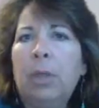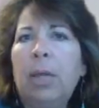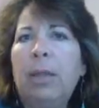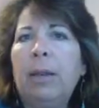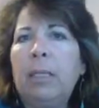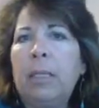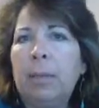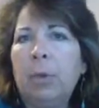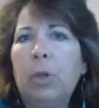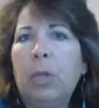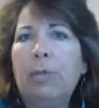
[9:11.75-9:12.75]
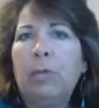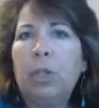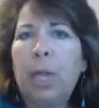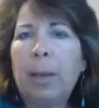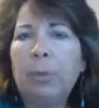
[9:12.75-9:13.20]
Then similarly for
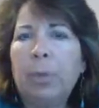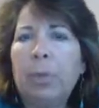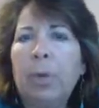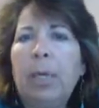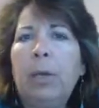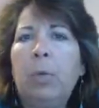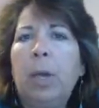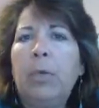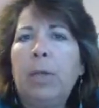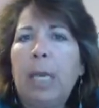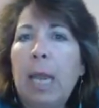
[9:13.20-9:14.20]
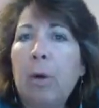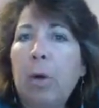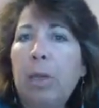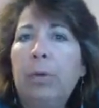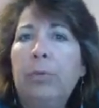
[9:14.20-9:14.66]
Chapter 3, to write the
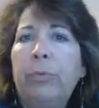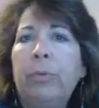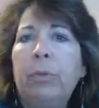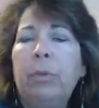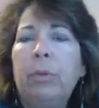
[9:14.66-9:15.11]
narrative